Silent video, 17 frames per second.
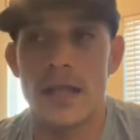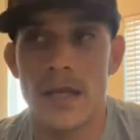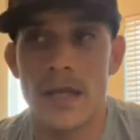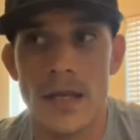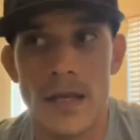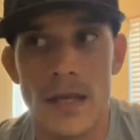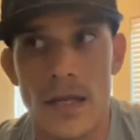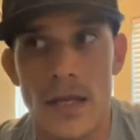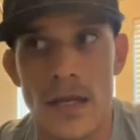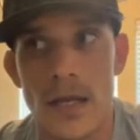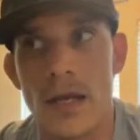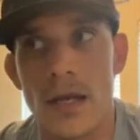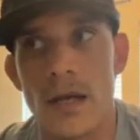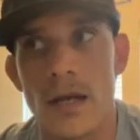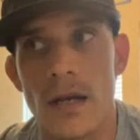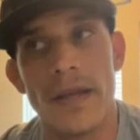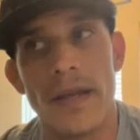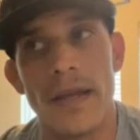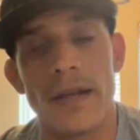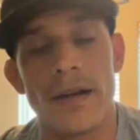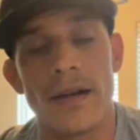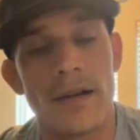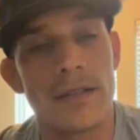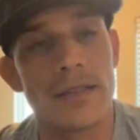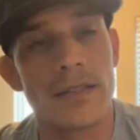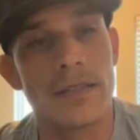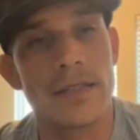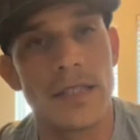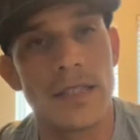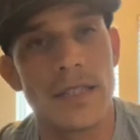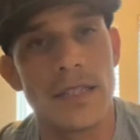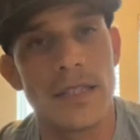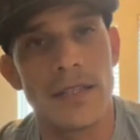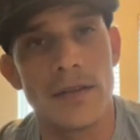Should I? man,
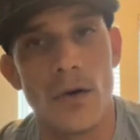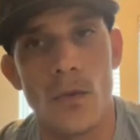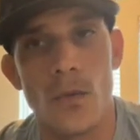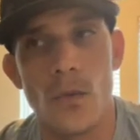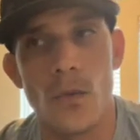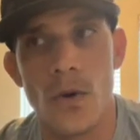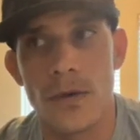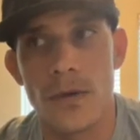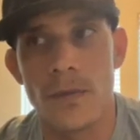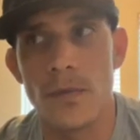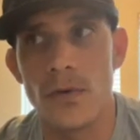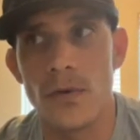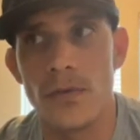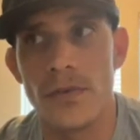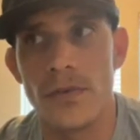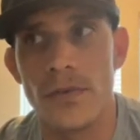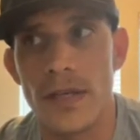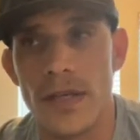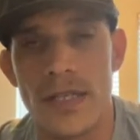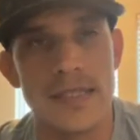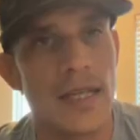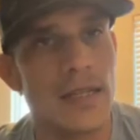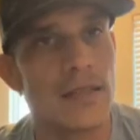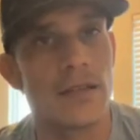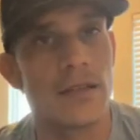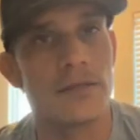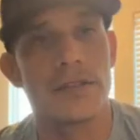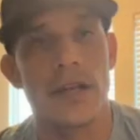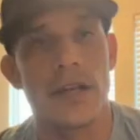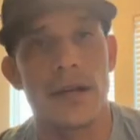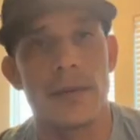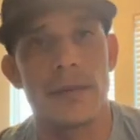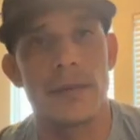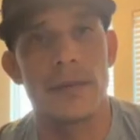honestly, the one movie because I
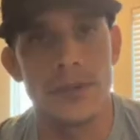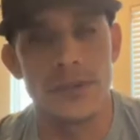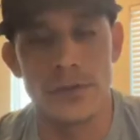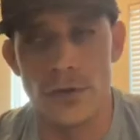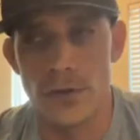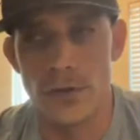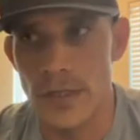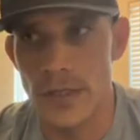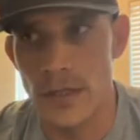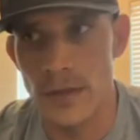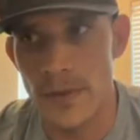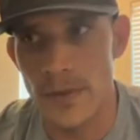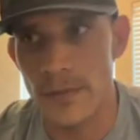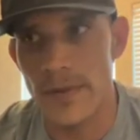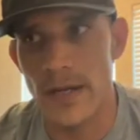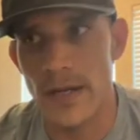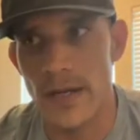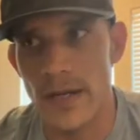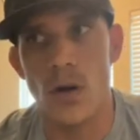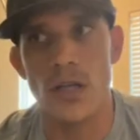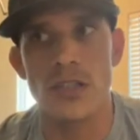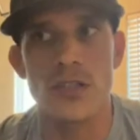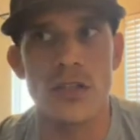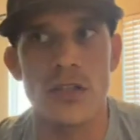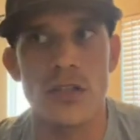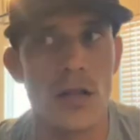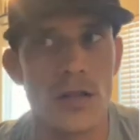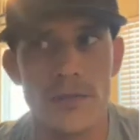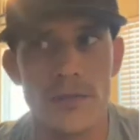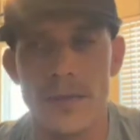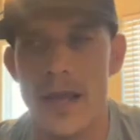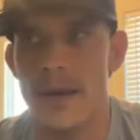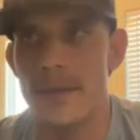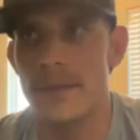love scary movies growing up. I mean, I watched
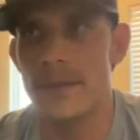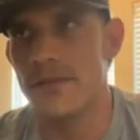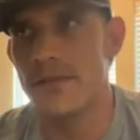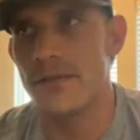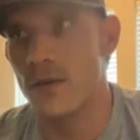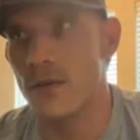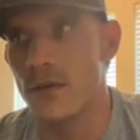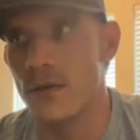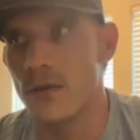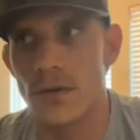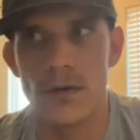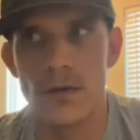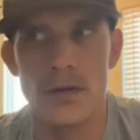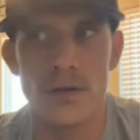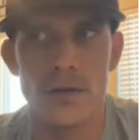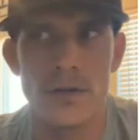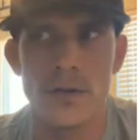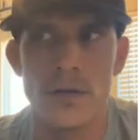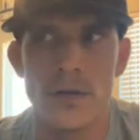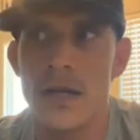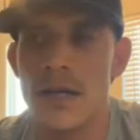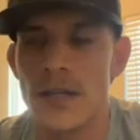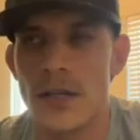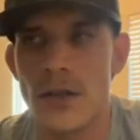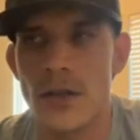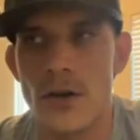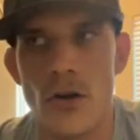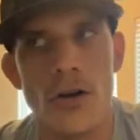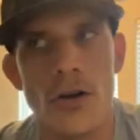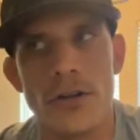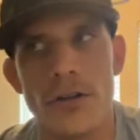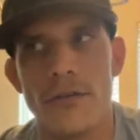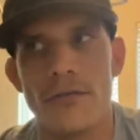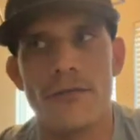all of them: Amityville Horror, you
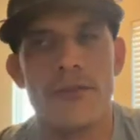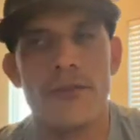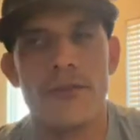know, all